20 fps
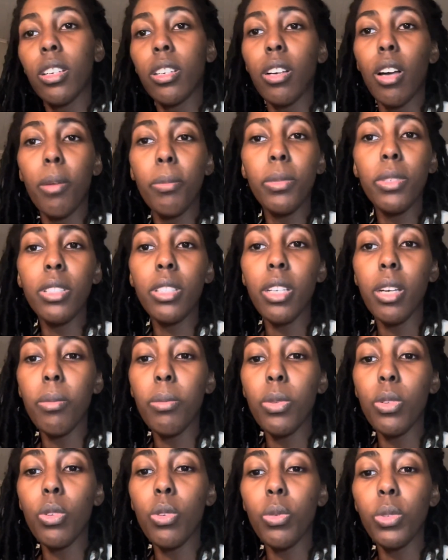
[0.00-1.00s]
comment down
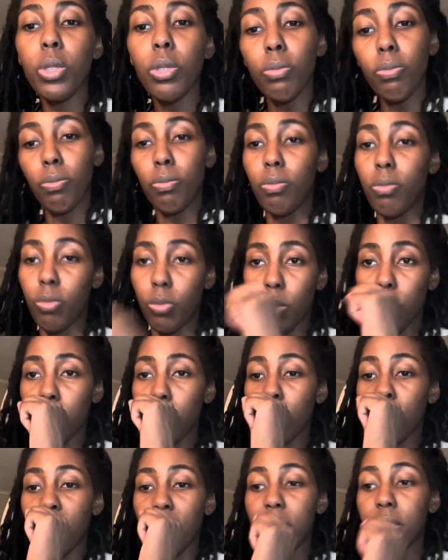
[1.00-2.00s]
below what
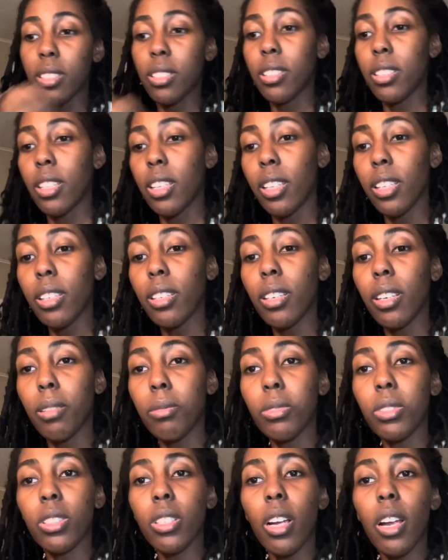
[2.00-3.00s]
you guys think
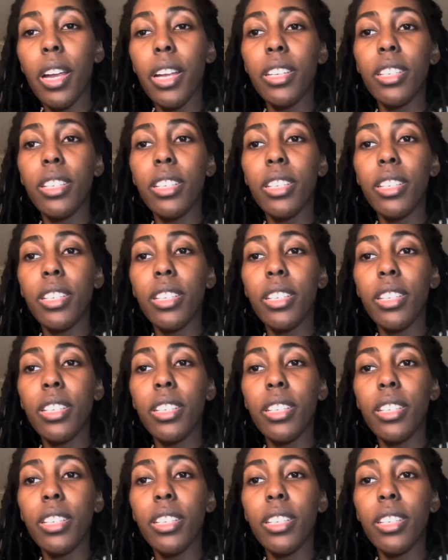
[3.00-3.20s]
i'm sorry